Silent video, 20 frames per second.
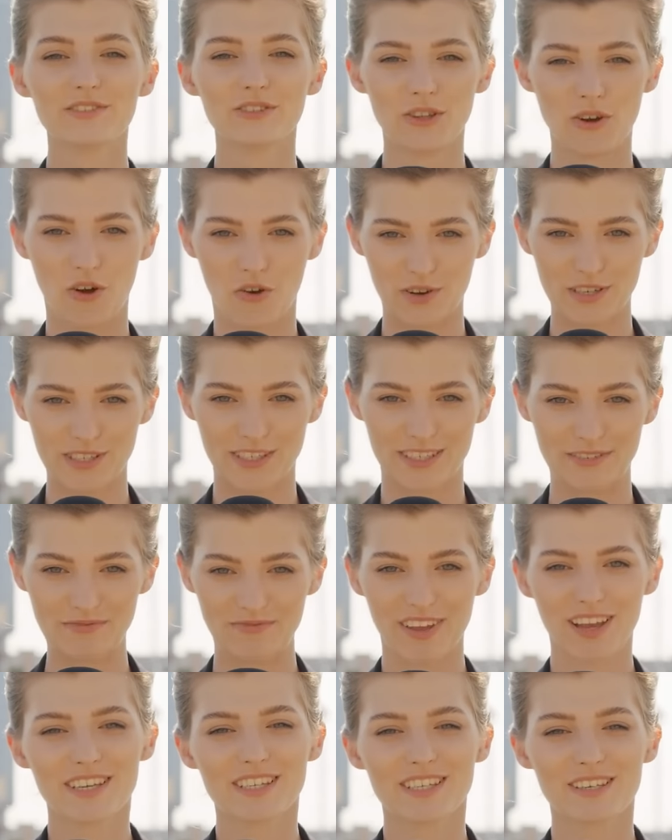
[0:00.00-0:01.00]
tells the
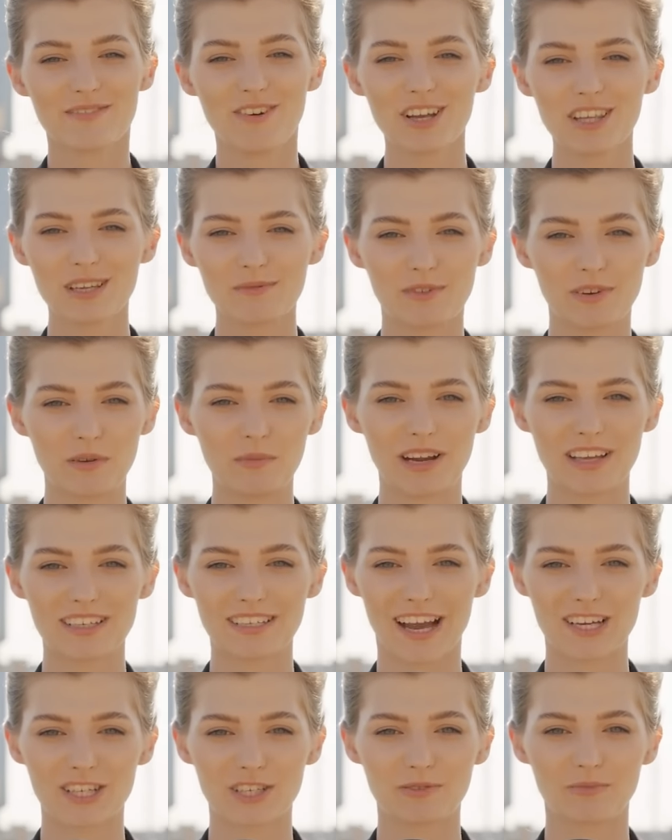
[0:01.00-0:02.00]
story but twists it to
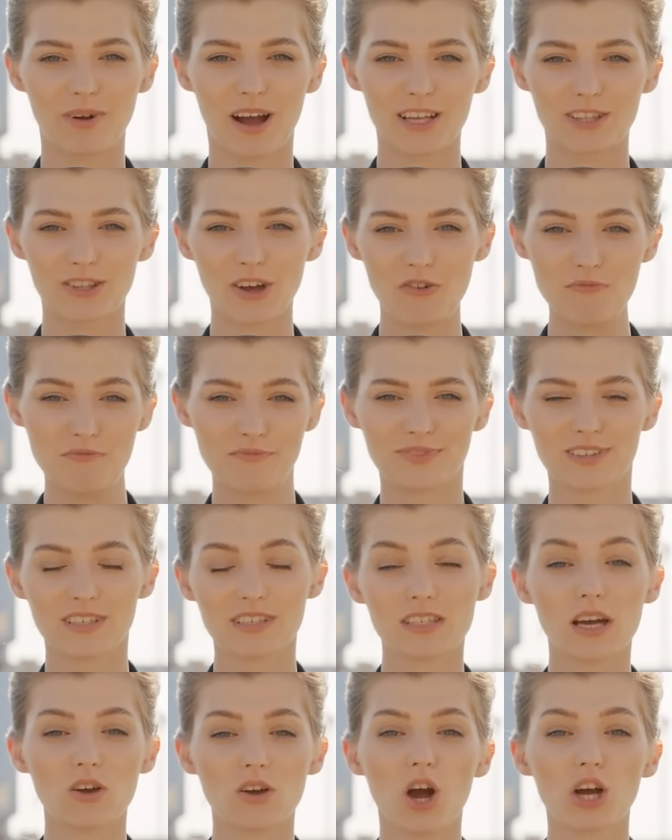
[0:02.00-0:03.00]
fit their narrative.
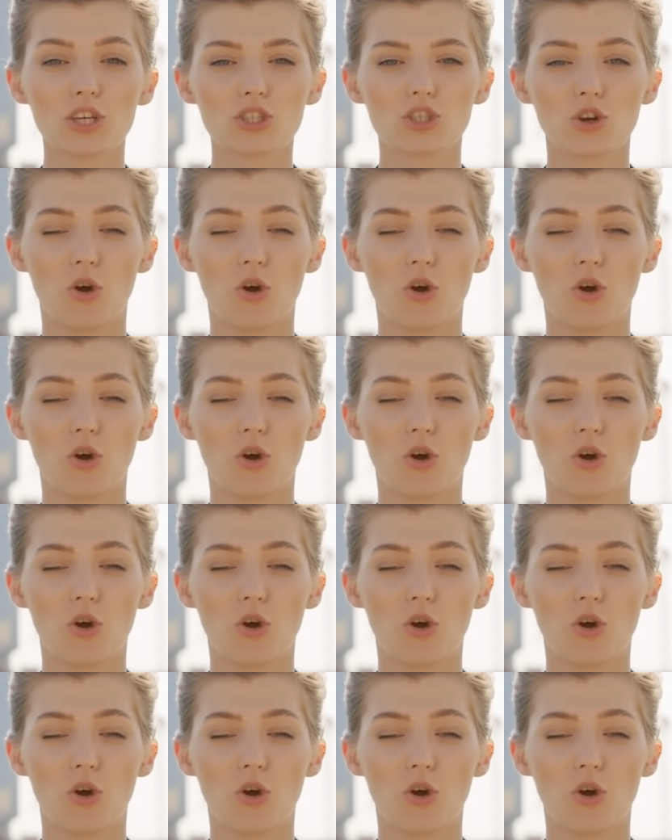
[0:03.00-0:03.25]
I